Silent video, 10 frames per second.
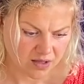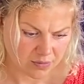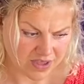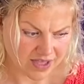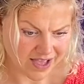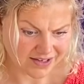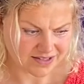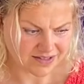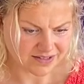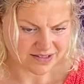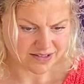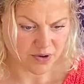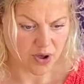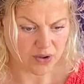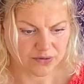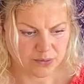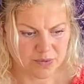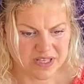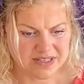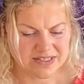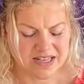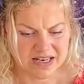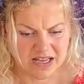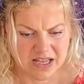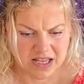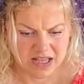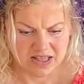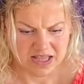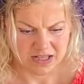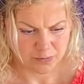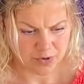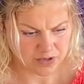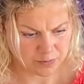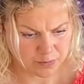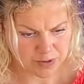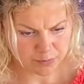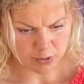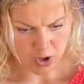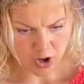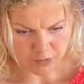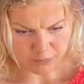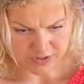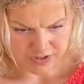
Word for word: Being highly sensitive also means that that when people come with